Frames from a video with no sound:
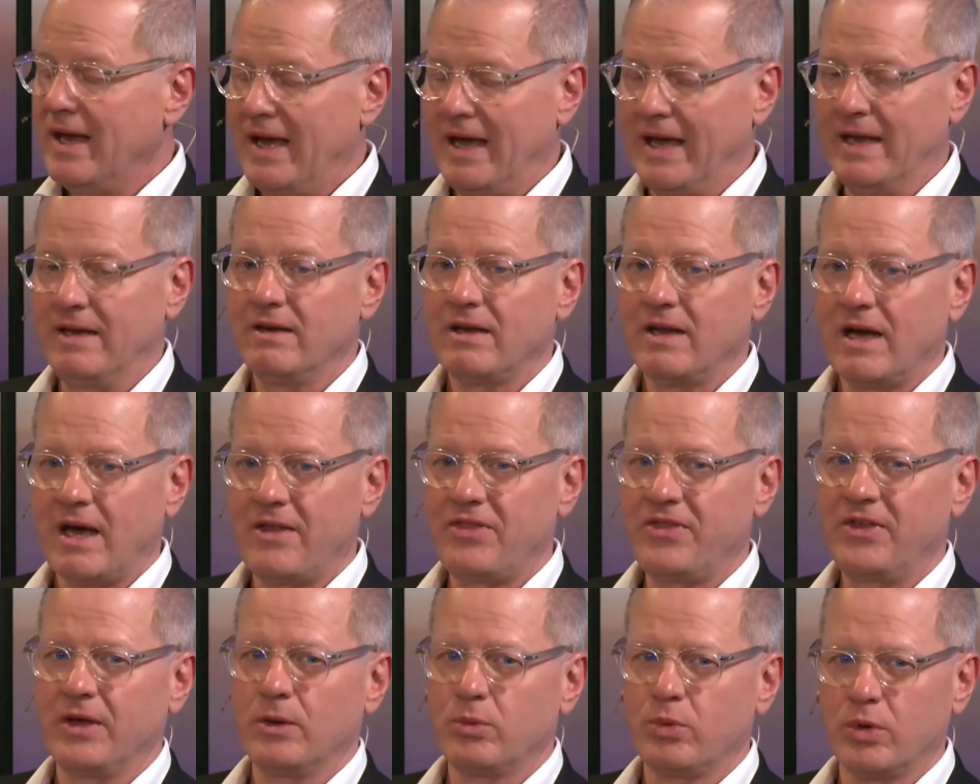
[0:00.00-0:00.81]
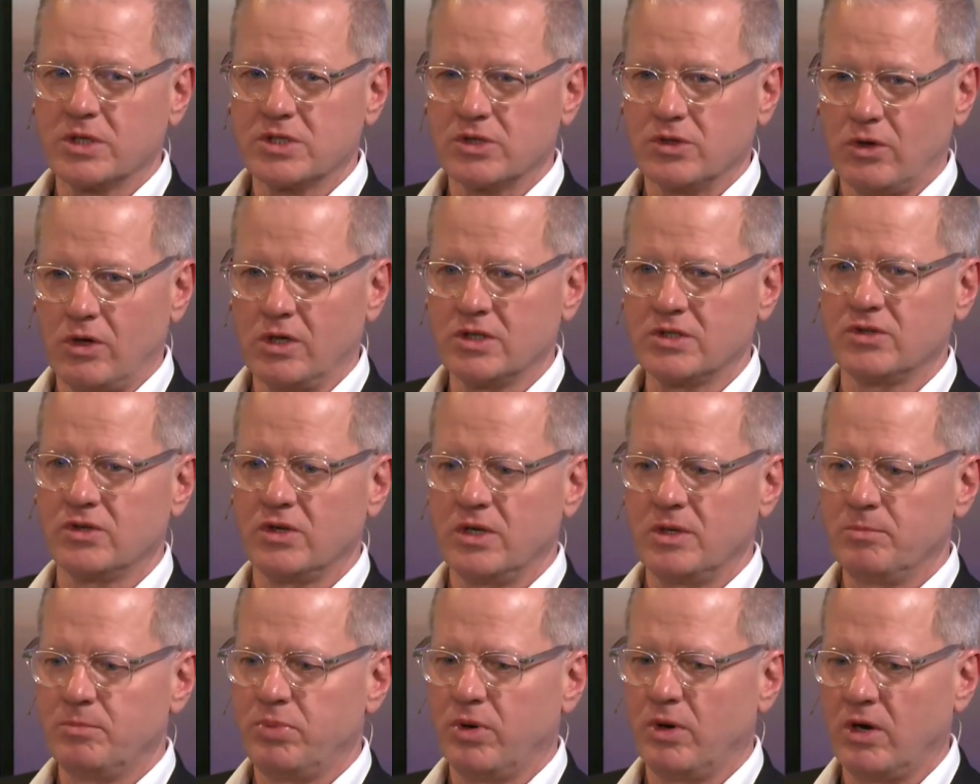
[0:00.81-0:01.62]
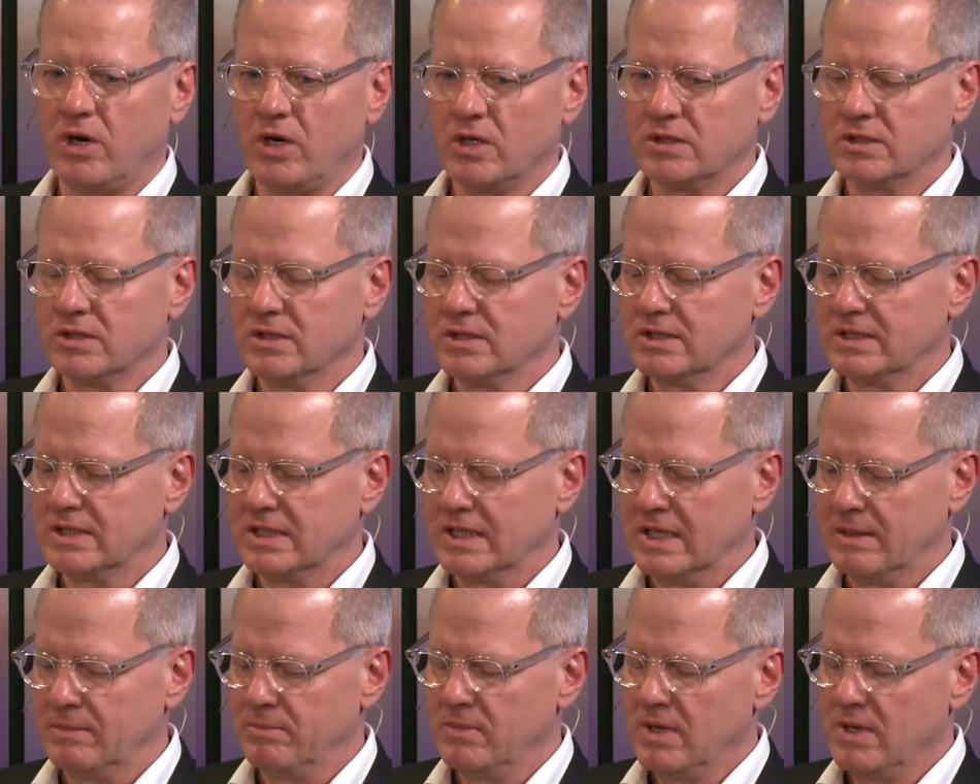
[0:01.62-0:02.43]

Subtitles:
And I think what's also important,